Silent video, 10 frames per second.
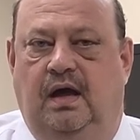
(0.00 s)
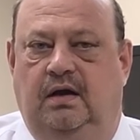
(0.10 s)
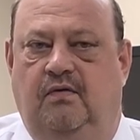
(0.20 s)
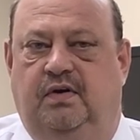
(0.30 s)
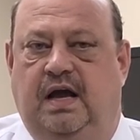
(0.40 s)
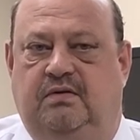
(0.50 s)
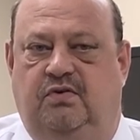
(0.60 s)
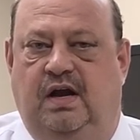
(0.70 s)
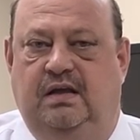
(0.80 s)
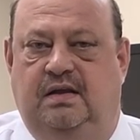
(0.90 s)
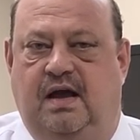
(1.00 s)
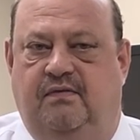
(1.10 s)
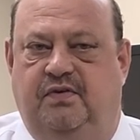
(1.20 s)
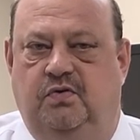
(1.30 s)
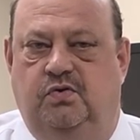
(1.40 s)
In overnight trading, Dow
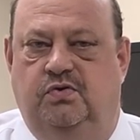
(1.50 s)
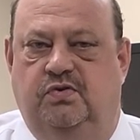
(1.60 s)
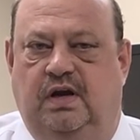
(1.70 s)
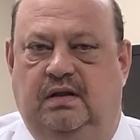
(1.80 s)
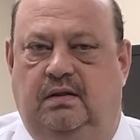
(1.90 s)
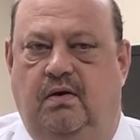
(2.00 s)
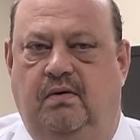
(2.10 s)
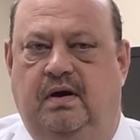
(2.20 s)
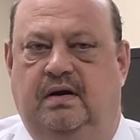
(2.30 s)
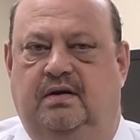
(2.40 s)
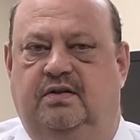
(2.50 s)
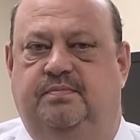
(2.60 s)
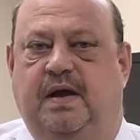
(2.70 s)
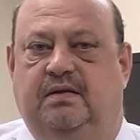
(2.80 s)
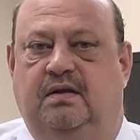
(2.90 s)
futures traded lower and
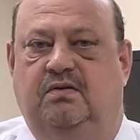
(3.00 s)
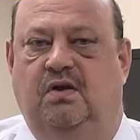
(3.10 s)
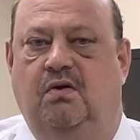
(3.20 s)
expected to